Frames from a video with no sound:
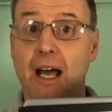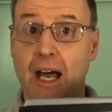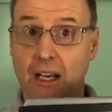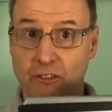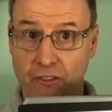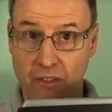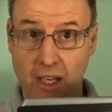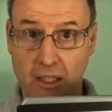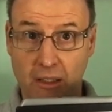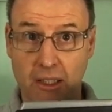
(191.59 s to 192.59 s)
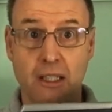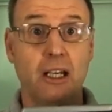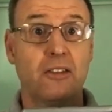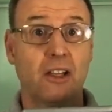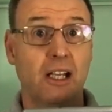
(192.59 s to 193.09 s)
And finally,
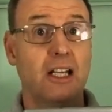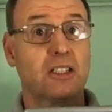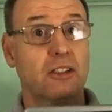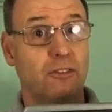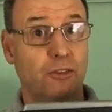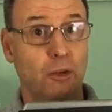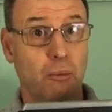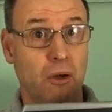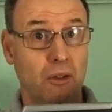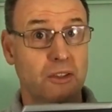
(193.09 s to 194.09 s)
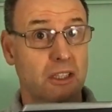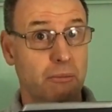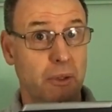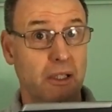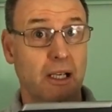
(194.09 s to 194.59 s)
the last of the four models that
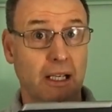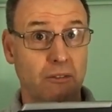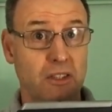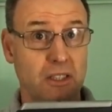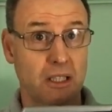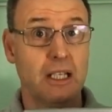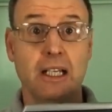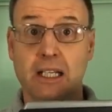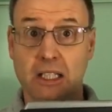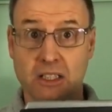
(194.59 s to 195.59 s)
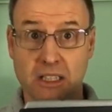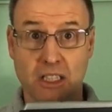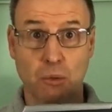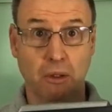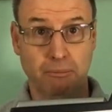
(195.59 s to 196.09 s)
have been announced is
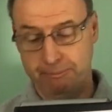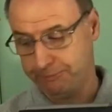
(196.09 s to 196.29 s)
this one.